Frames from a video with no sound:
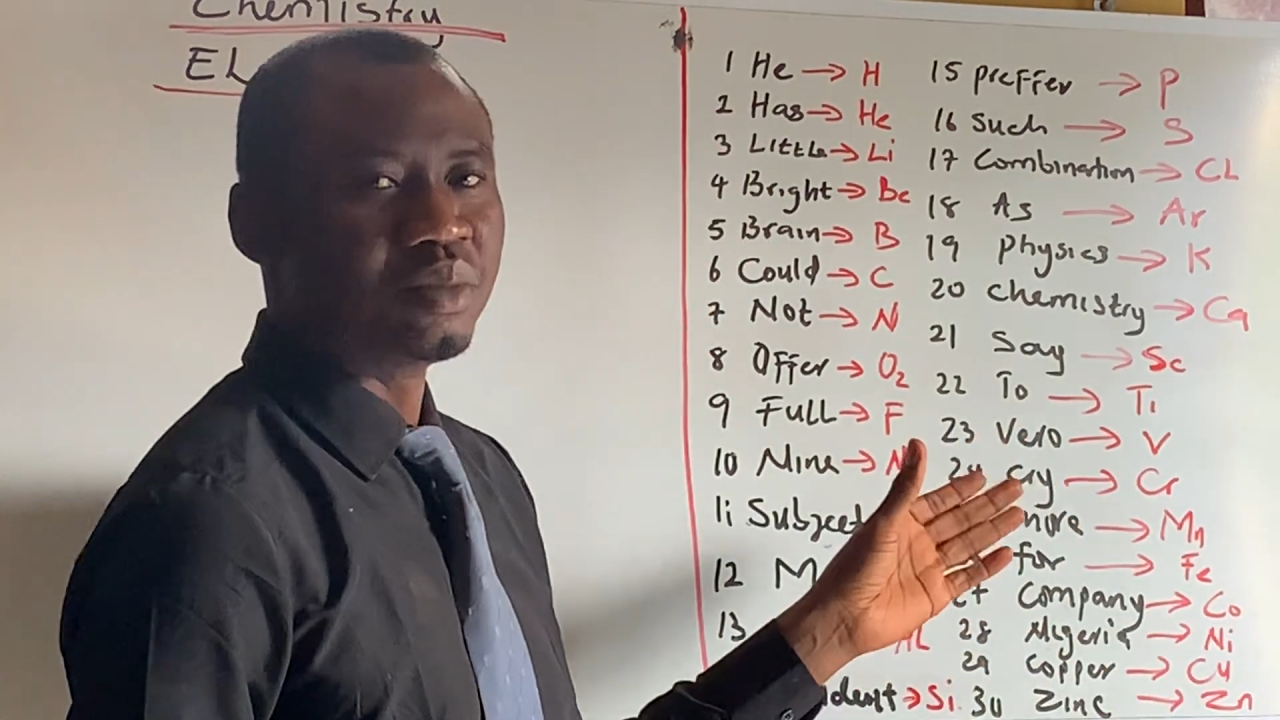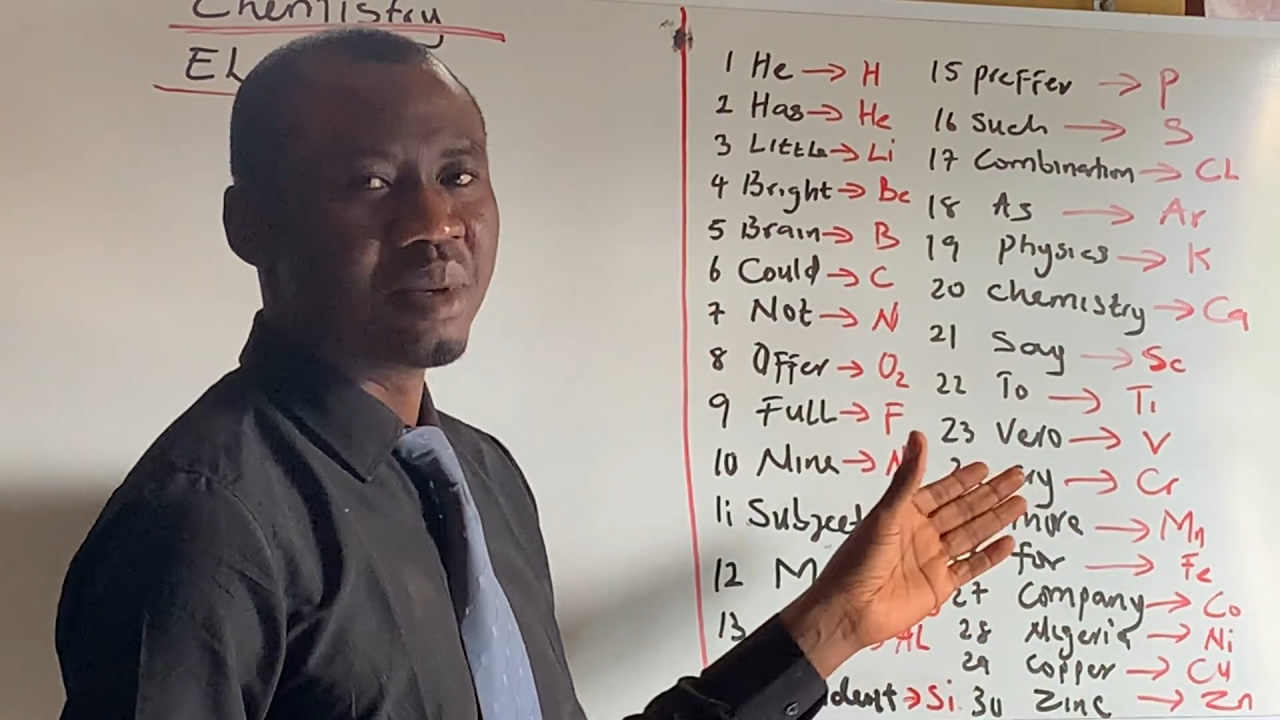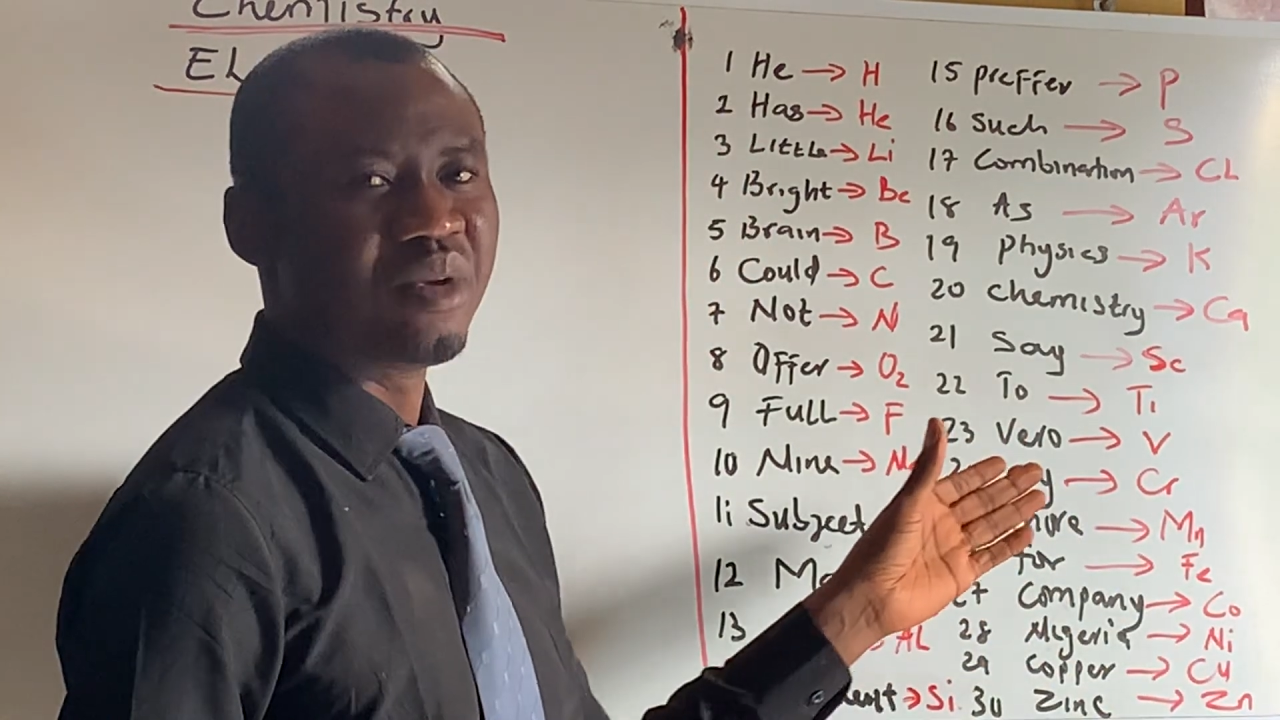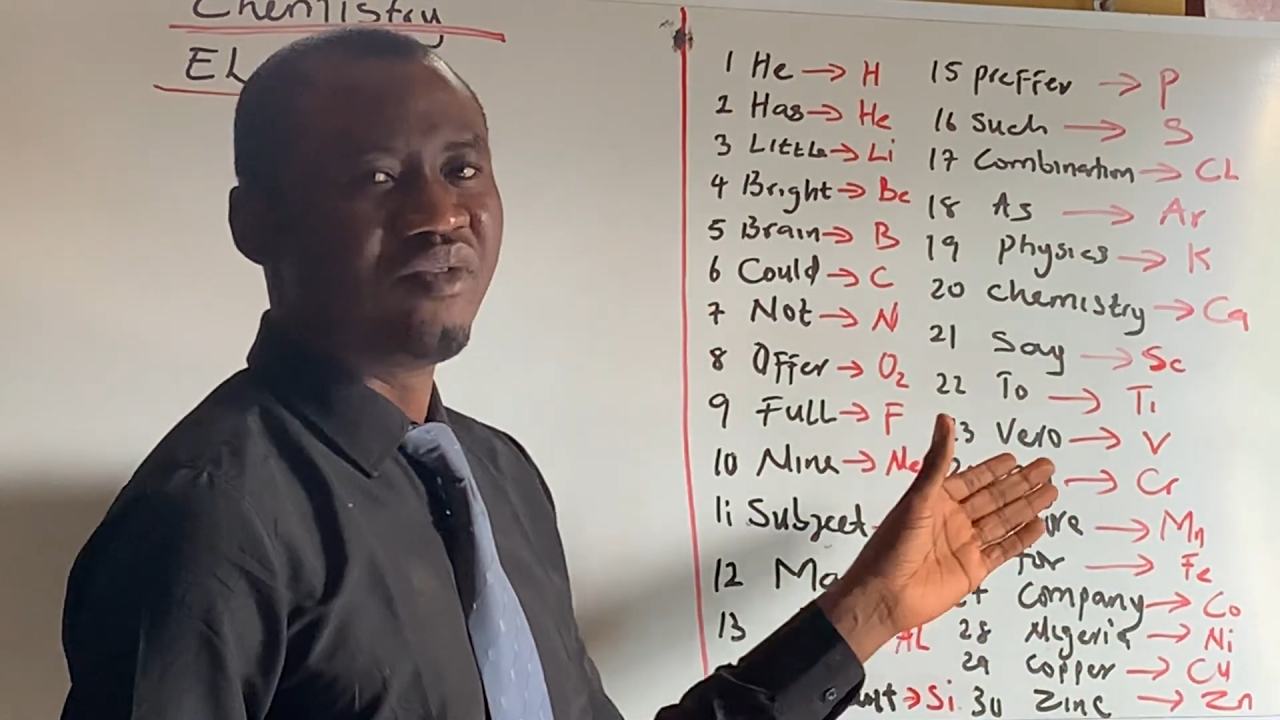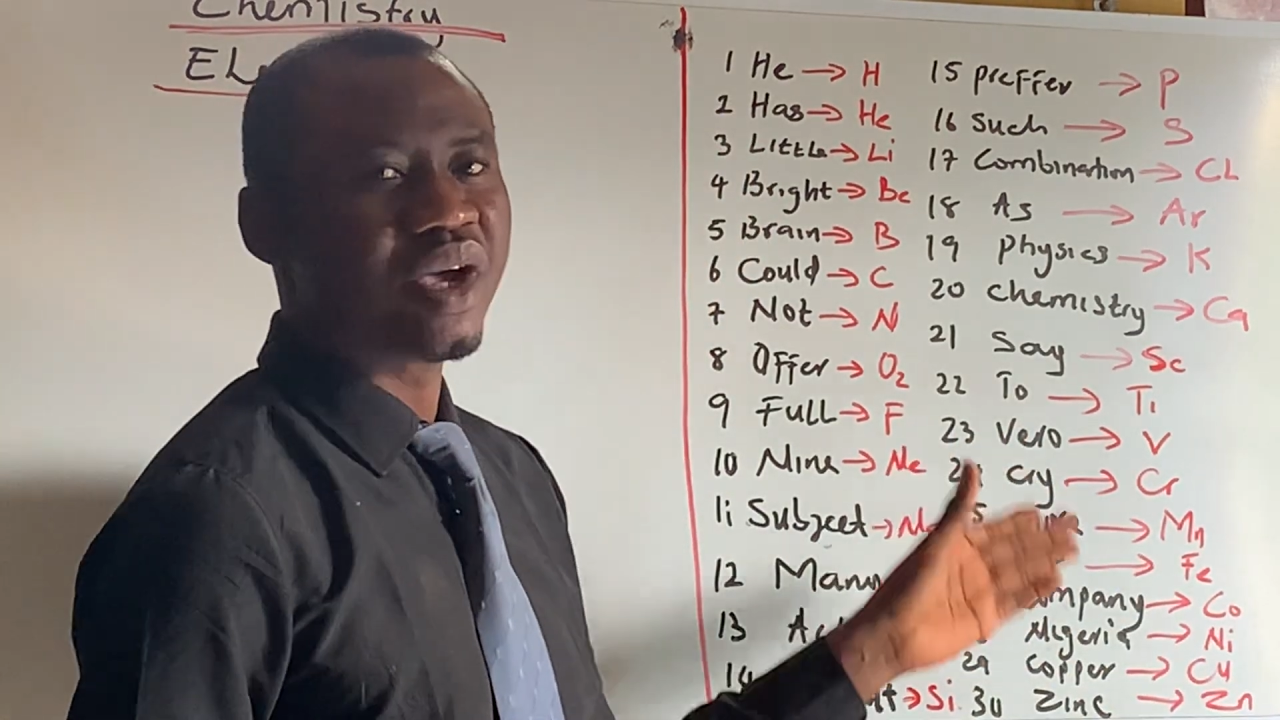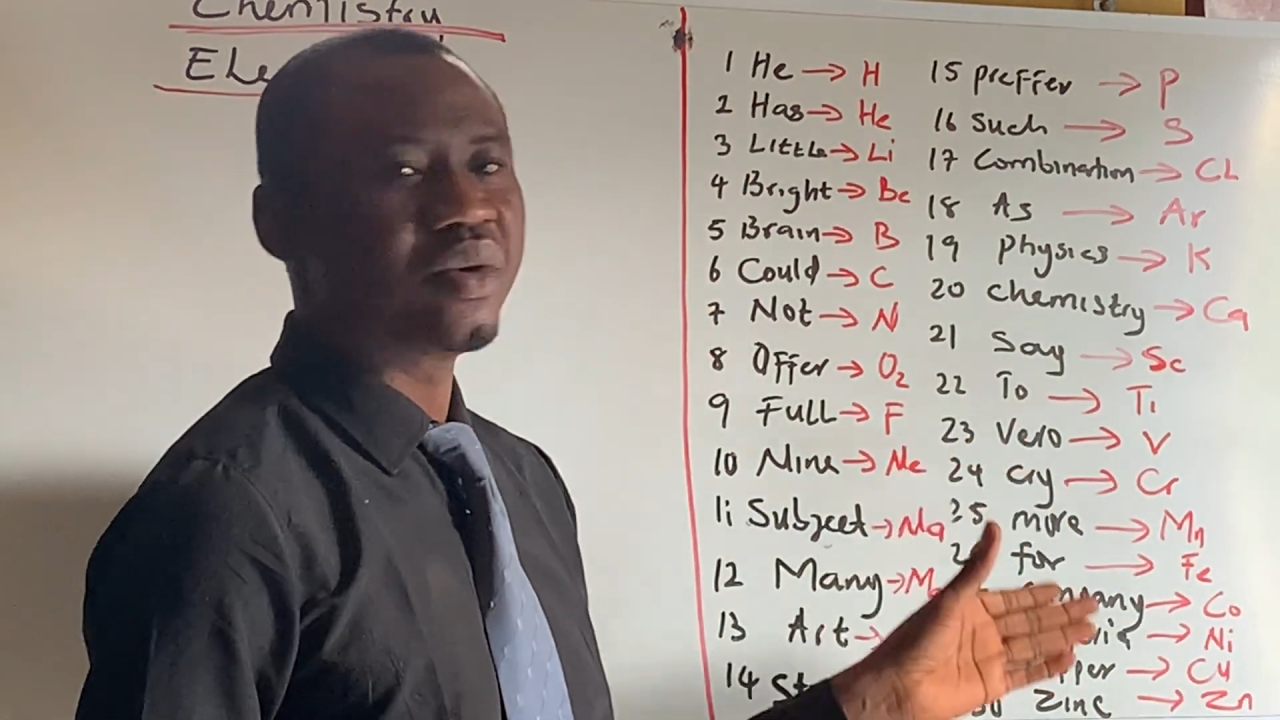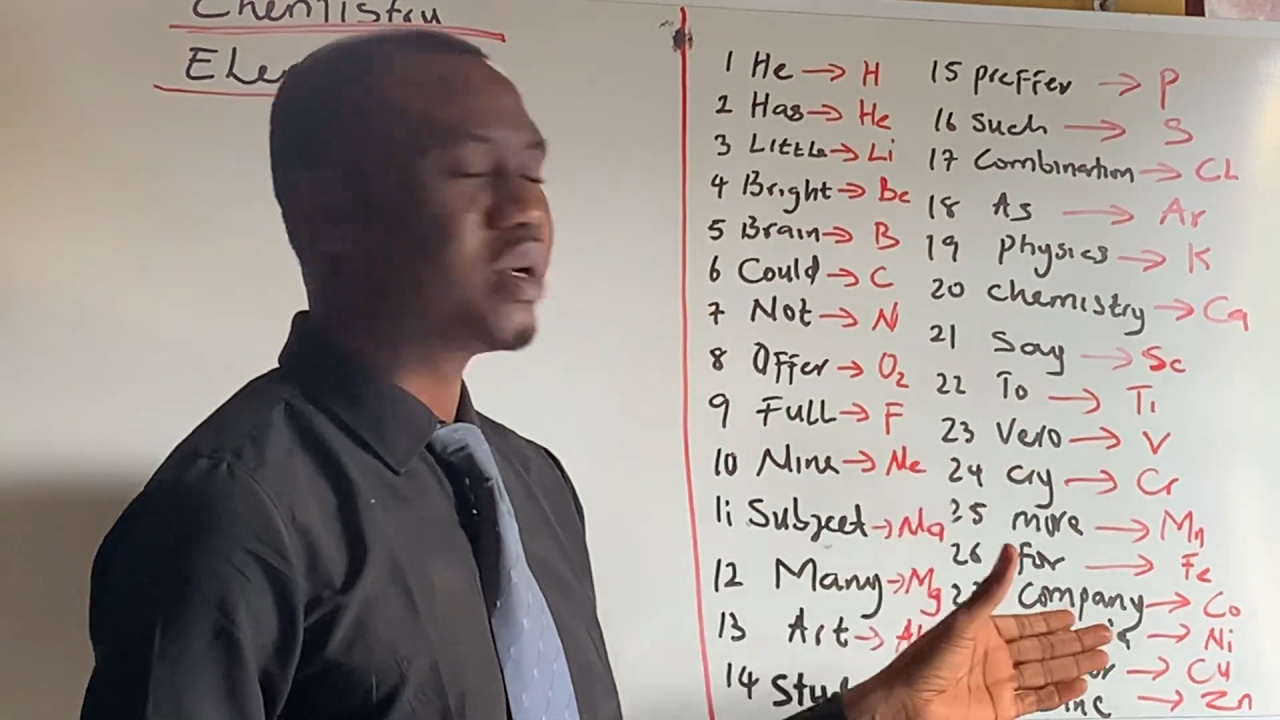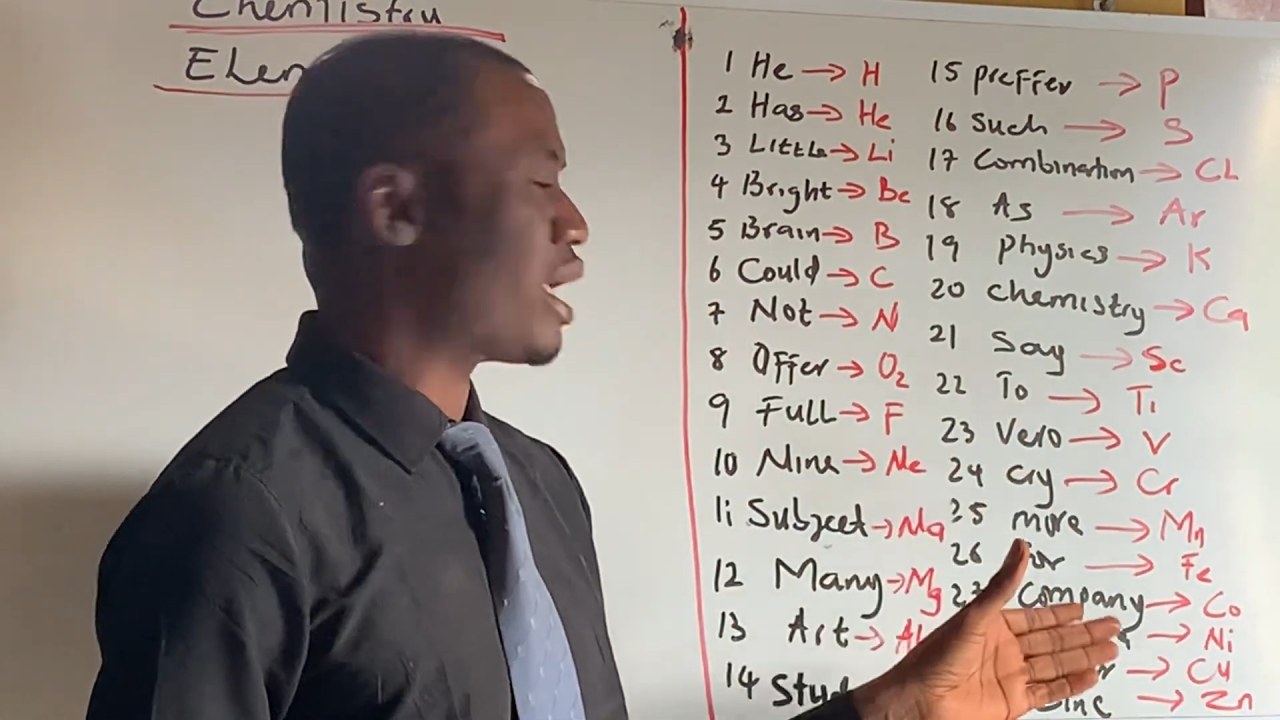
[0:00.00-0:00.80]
Maybe Vero